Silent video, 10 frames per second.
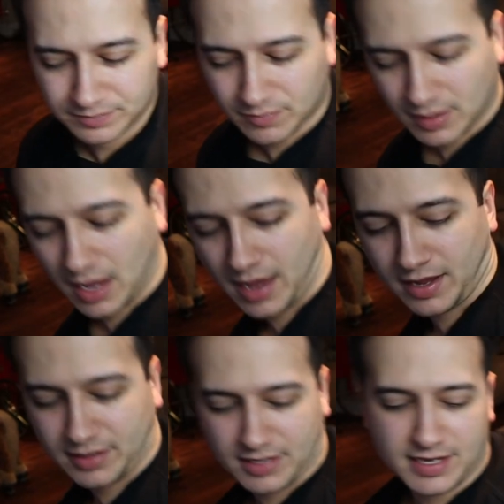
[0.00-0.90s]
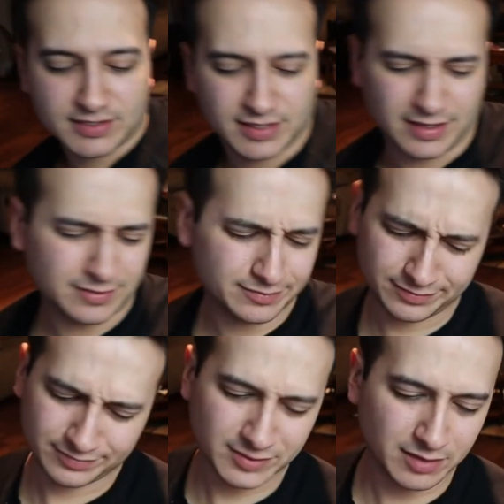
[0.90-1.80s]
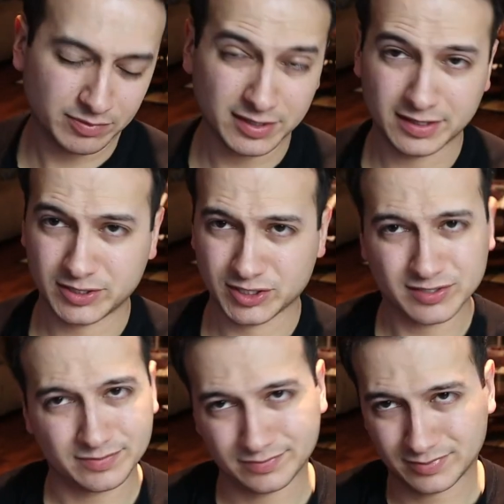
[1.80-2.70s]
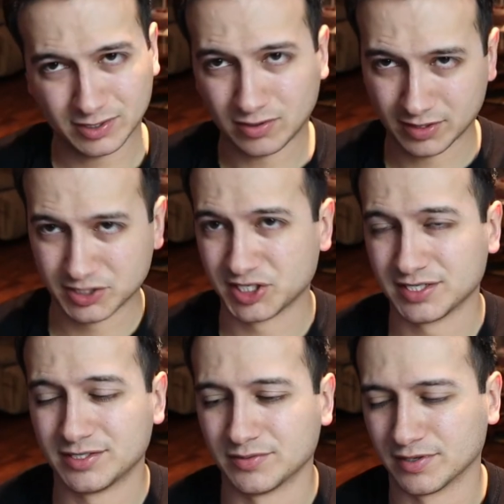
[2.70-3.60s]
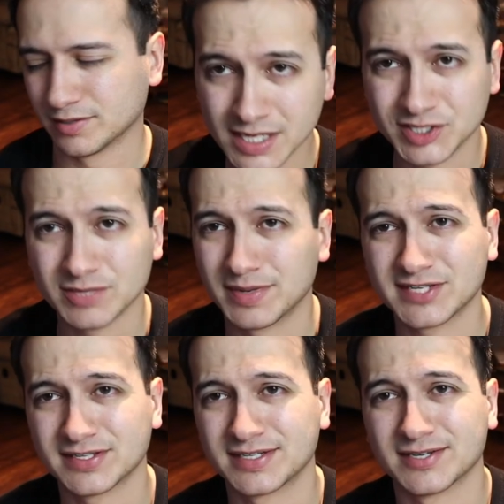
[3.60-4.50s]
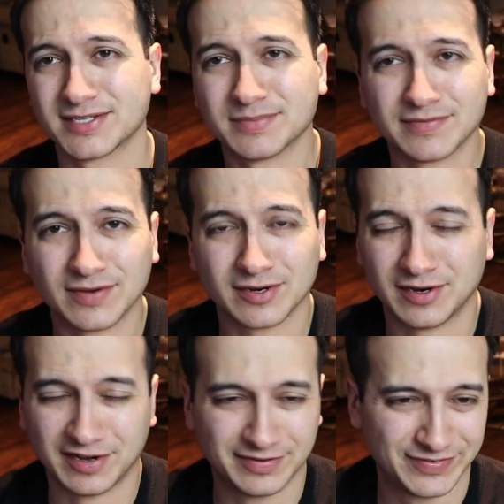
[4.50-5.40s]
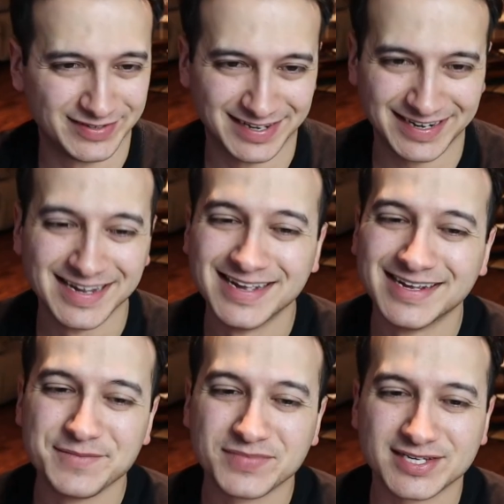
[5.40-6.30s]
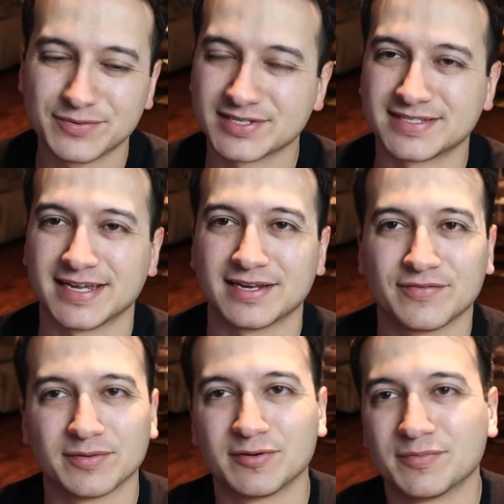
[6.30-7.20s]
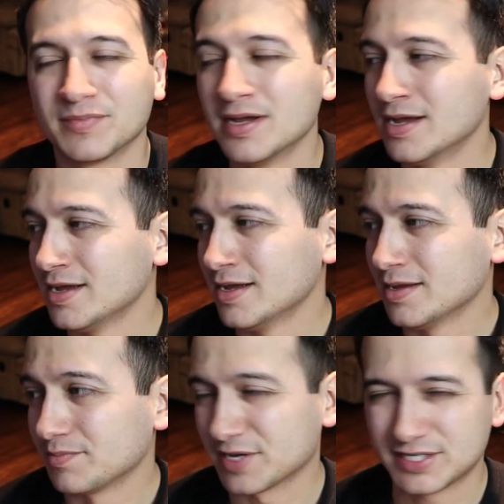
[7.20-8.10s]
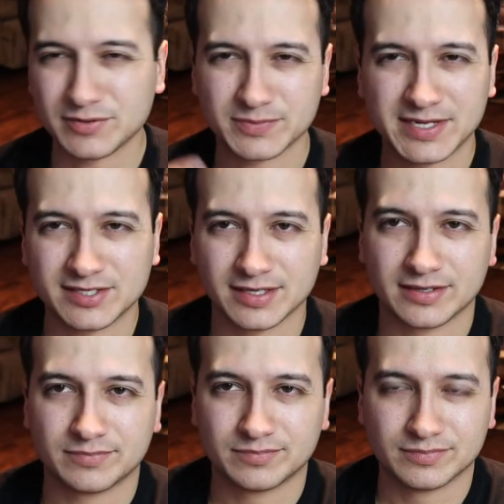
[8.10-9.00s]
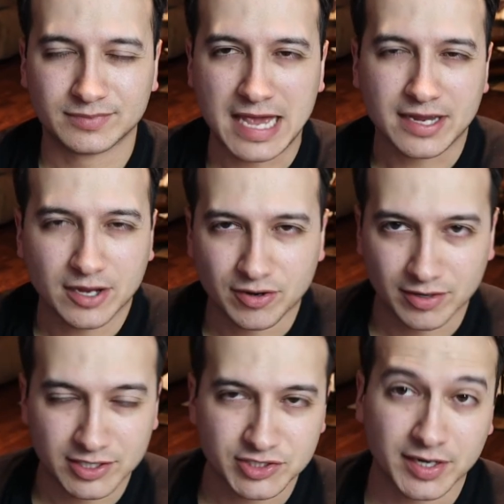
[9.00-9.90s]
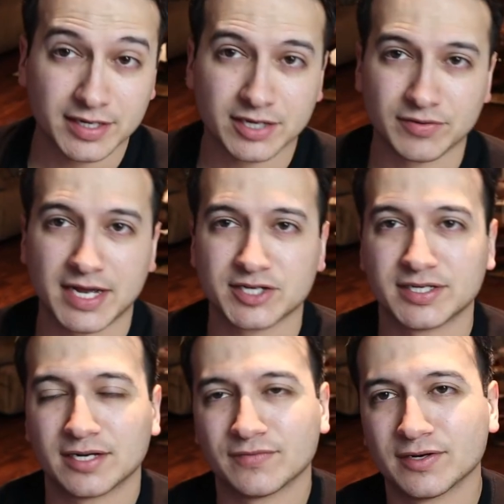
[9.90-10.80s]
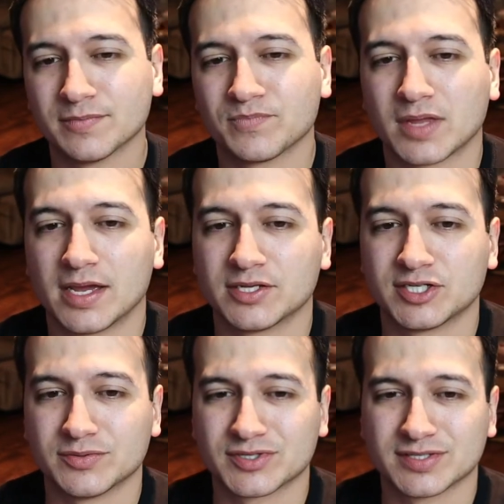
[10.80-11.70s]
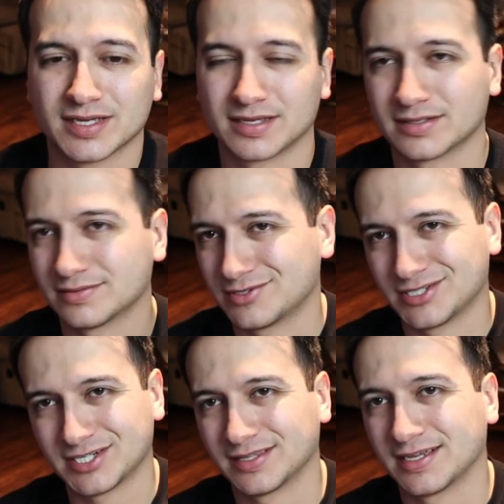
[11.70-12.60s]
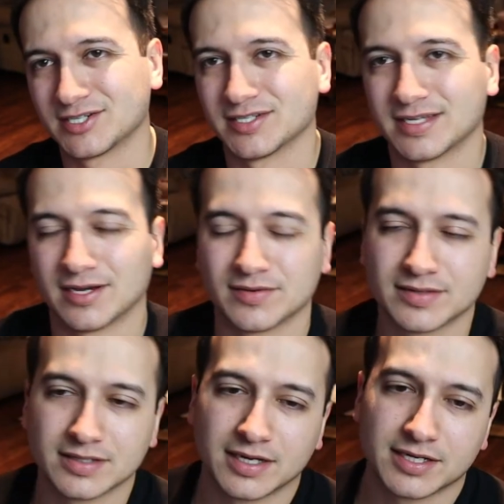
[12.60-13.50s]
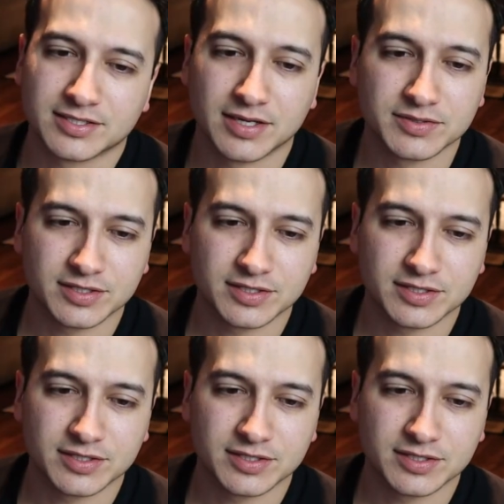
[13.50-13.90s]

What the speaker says: and he's like completely just talking shit to her. She basically tells him to fuck off. Like, she wasn't taking it from him because he was basically egging her on, trying to get a reaction out of her, and she was just like, just shut that shit down. So that was a good